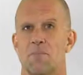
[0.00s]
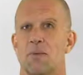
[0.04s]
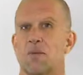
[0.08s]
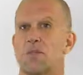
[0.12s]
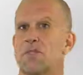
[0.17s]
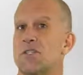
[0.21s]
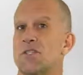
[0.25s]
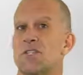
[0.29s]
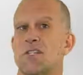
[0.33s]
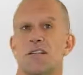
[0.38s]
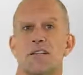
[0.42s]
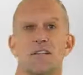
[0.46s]

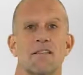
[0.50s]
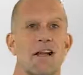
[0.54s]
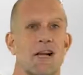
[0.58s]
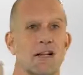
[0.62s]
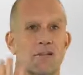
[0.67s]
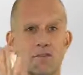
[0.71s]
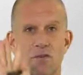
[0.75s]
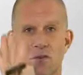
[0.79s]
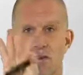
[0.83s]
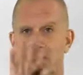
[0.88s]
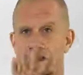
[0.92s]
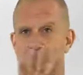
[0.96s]
pushing
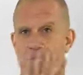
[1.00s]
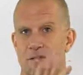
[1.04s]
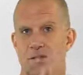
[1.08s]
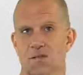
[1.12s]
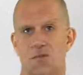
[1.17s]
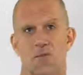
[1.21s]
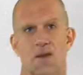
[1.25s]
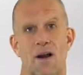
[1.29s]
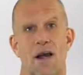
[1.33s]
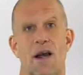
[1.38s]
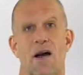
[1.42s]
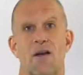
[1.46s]
electrons
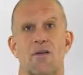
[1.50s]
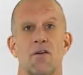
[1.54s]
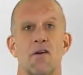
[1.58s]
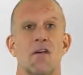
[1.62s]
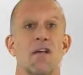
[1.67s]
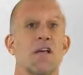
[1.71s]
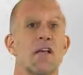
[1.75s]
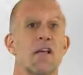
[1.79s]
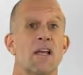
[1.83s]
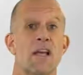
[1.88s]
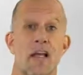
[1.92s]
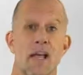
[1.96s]
around
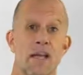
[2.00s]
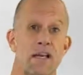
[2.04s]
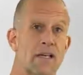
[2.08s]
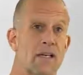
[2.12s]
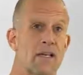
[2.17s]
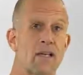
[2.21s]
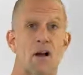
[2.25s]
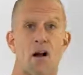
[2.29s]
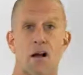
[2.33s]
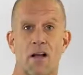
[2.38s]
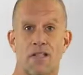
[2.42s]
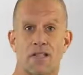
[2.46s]

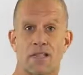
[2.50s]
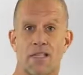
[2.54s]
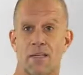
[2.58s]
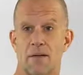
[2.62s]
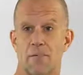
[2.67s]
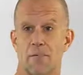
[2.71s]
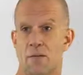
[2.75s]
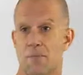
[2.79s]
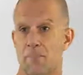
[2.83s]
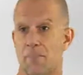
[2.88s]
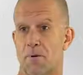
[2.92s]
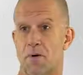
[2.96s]
and causing
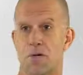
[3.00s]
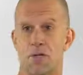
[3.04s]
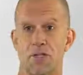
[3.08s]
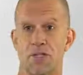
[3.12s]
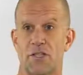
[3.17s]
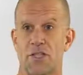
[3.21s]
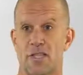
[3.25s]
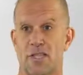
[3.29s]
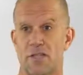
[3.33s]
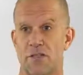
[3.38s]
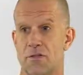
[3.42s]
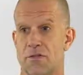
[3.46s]
them to push
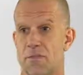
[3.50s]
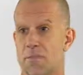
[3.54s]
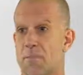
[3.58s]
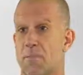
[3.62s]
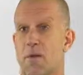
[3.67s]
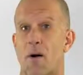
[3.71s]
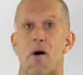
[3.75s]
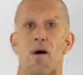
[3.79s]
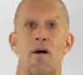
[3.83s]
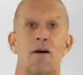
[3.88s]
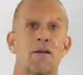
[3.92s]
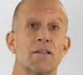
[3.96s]
into
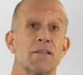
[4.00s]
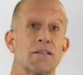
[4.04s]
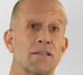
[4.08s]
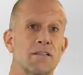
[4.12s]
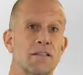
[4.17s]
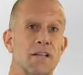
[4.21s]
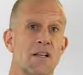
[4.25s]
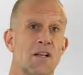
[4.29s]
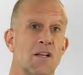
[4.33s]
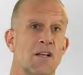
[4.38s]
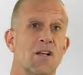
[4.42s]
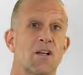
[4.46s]

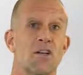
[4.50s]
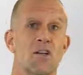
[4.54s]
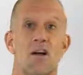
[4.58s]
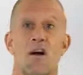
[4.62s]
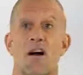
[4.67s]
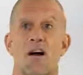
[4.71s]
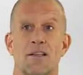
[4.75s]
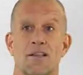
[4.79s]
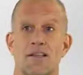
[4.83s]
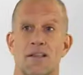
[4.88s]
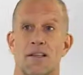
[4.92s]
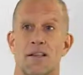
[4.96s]
bonds,
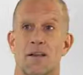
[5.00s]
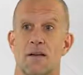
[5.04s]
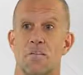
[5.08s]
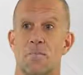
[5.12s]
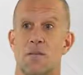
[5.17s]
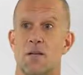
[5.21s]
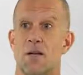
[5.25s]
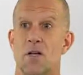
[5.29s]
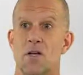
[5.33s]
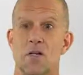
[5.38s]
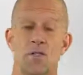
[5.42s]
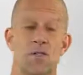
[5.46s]
causing
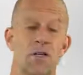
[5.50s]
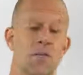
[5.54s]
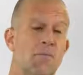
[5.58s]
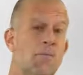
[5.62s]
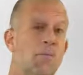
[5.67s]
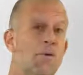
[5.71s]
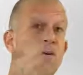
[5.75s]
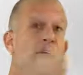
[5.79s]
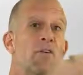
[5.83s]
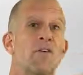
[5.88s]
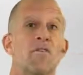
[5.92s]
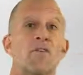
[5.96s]
them to
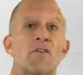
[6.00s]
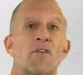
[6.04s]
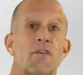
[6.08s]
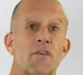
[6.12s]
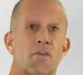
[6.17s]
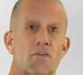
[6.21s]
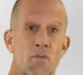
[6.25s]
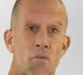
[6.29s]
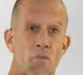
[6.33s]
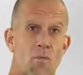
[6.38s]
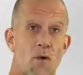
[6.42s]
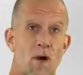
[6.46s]
move
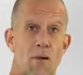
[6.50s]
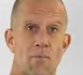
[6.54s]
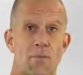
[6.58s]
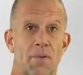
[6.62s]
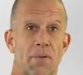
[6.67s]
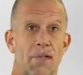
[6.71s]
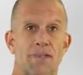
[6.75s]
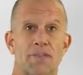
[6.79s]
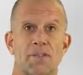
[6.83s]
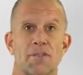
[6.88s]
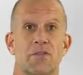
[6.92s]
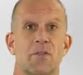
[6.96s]
one
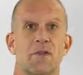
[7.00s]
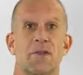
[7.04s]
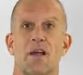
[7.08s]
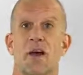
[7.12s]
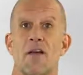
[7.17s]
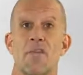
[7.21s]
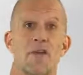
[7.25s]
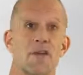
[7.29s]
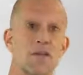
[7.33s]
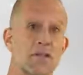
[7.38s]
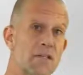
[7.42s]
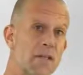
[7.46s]
place or
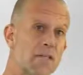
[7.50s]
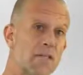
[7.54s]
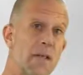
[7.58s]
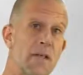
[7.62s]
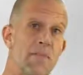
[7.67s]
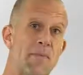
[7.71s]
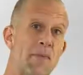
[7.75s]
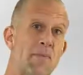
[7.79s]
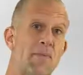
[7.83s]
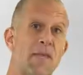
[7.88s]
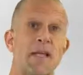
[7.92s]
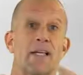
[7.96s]
another to
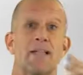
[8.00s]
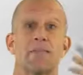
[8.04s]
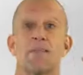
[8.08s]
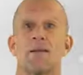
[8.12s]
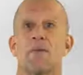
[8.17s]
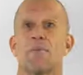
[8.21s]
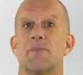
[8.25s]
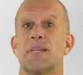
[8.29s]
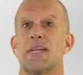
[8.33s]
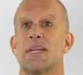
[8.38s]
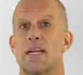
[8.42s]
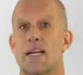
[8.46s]
maybe make
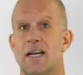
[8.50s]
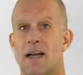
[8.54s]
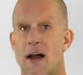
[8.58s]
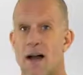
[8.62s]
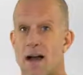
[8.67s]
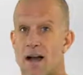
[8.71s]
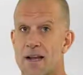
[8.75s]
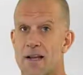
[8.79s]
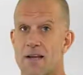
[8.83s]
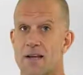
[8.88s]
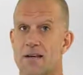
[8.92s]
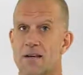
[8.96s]
something an
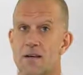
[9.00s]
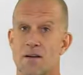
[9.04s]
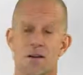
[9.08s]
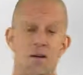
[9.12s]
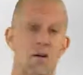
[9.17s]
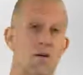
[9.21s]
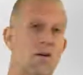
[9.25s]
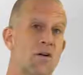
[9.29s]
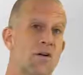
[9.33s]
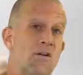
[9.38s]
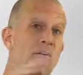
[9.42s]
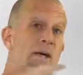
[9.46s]
ion
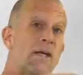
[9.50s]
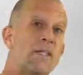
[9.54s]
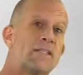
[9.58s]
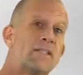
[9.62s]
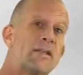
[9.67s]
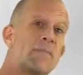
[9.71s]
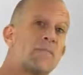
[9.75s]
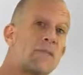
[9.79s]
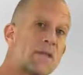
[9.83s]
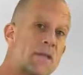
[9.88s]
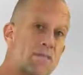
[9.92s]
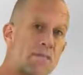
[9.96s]
or make
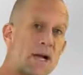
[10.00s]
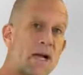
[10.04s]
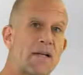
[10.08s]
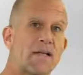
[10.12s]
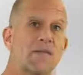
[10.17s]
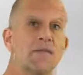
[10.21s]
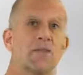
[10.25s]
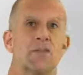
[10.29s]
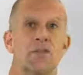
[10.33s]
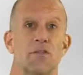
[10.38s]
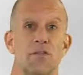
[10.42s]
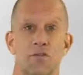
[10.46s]
something back
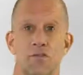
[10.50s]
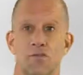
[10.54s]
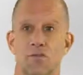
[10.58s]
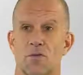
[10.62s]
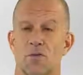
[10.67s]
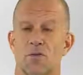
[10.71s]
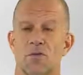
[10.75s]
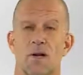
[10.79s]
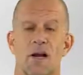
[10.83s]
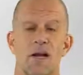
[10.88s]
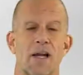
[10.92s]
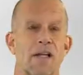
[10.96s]
to
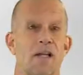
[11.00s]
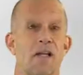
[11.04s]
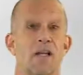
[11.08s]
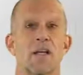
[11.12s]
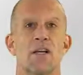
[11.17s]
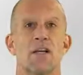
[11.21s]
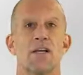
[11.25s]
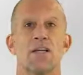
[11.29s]
neutral, right?